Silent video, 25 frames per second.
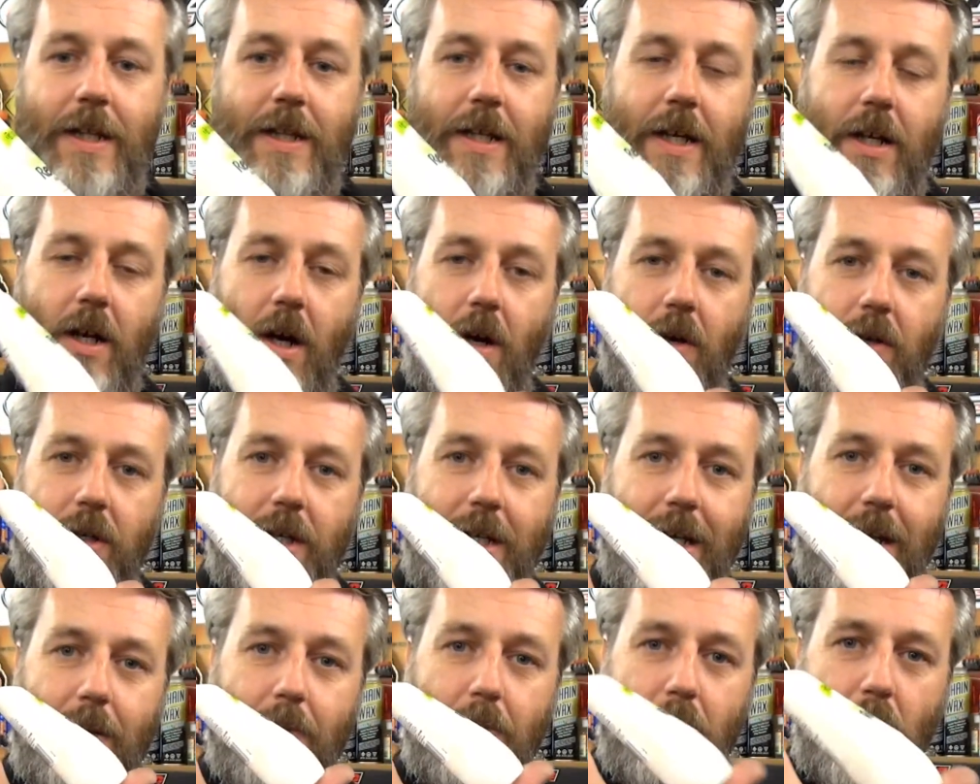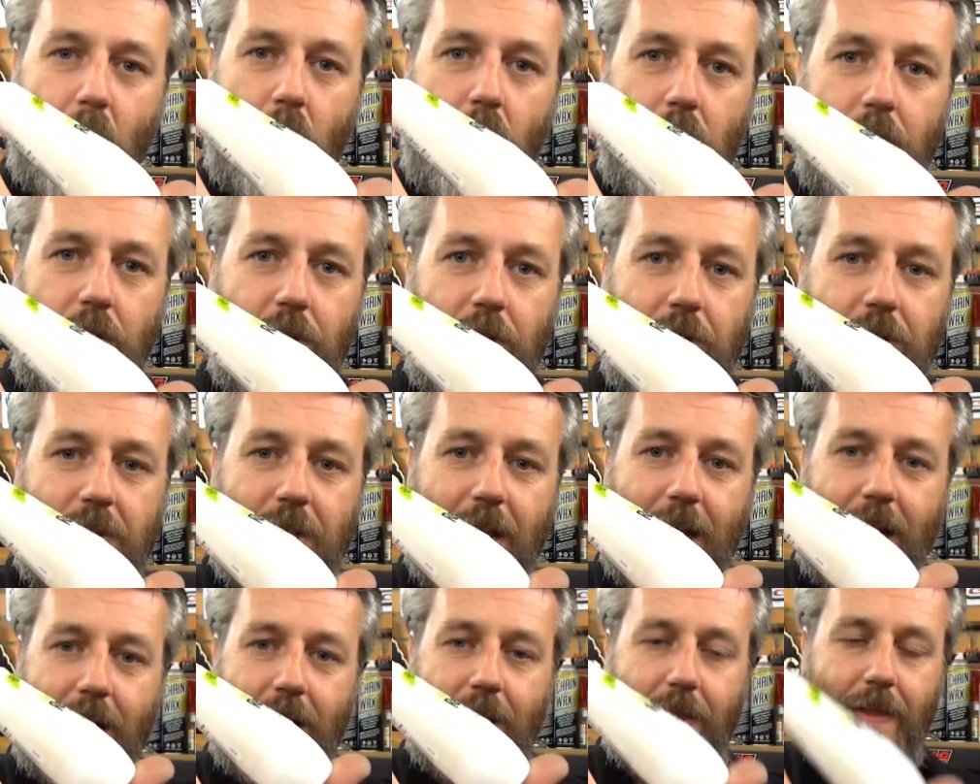that I would get more use
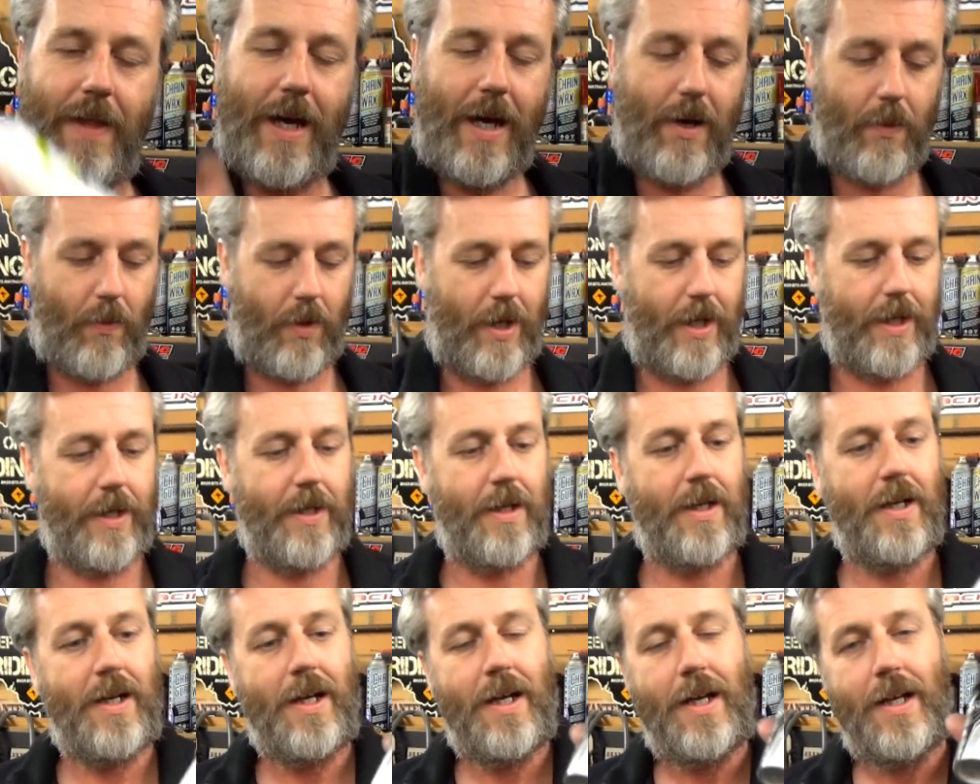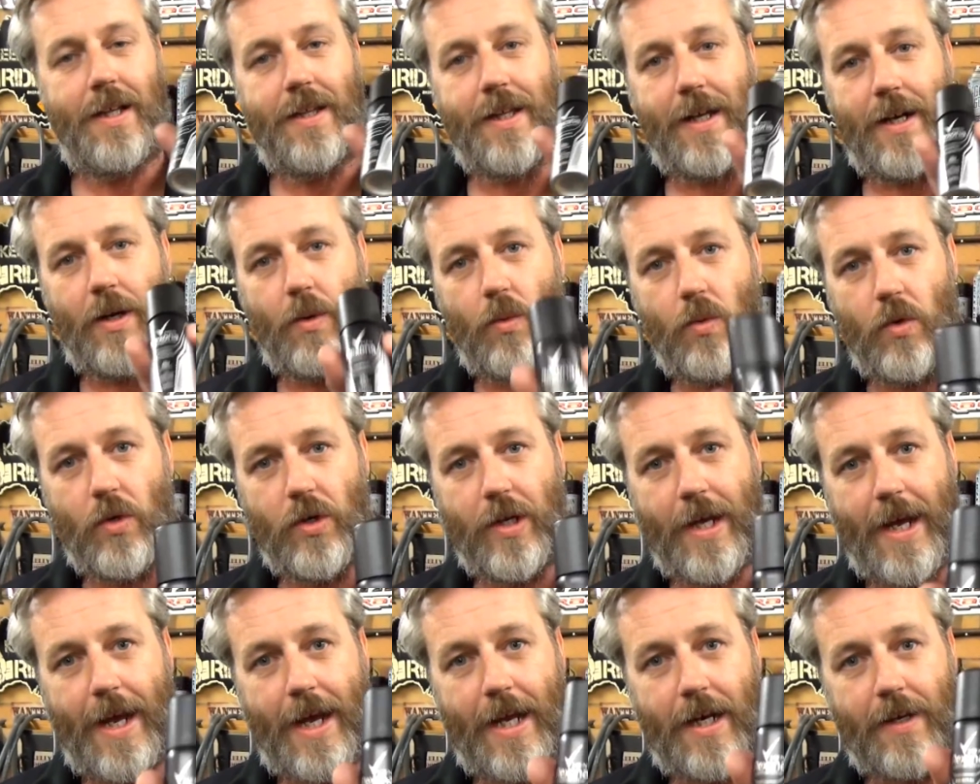out of that one than I
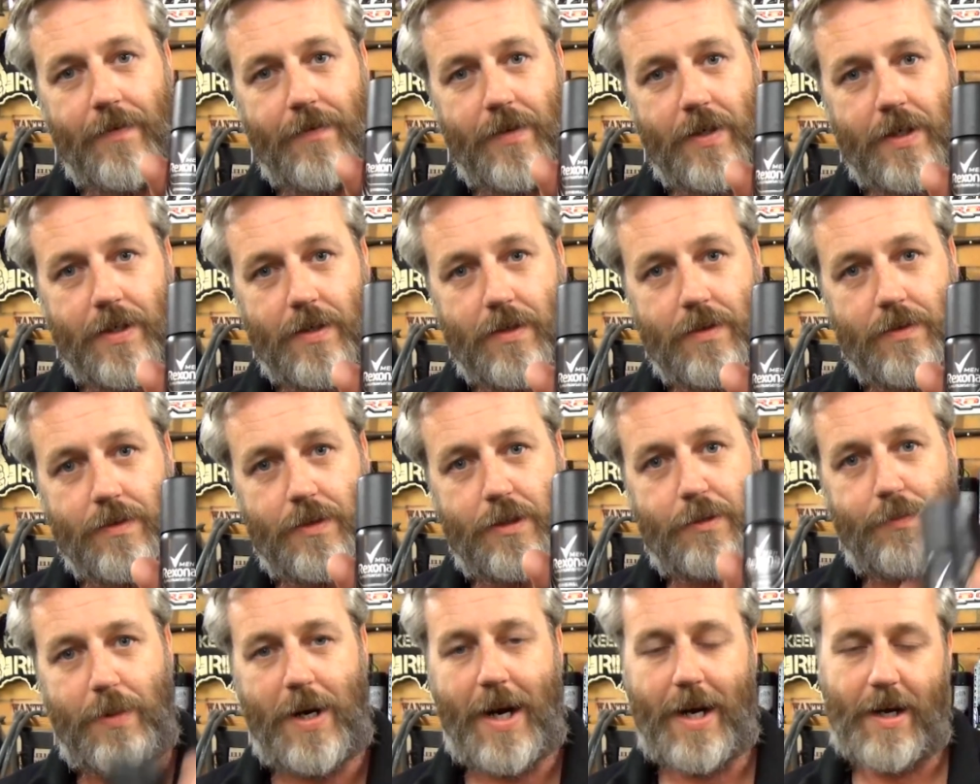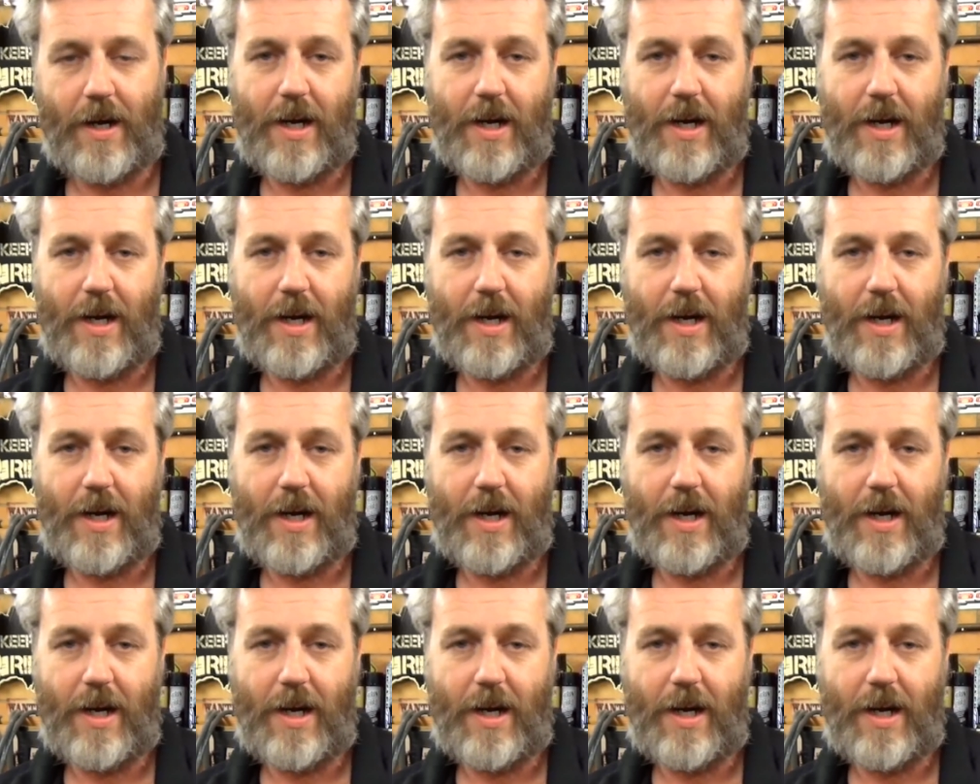would out of a little spray.